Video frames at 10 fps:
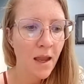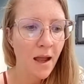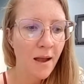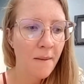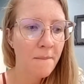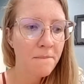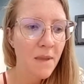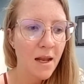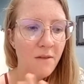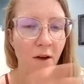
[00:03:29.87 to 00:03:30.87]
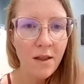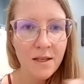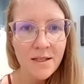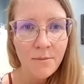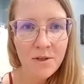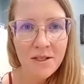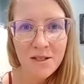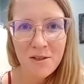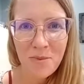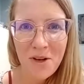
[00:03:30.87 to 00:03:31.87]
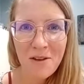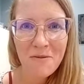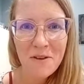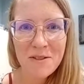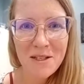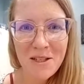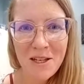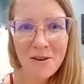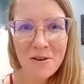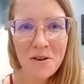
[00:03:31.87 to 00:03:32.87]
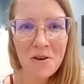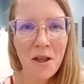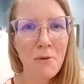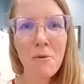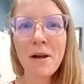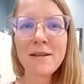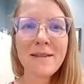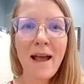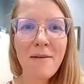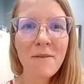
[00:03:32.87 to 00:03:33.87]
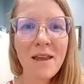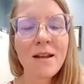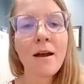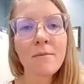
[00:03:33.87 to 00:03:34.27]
And if all these numbers are super confusing to you and you're like, what does that mean?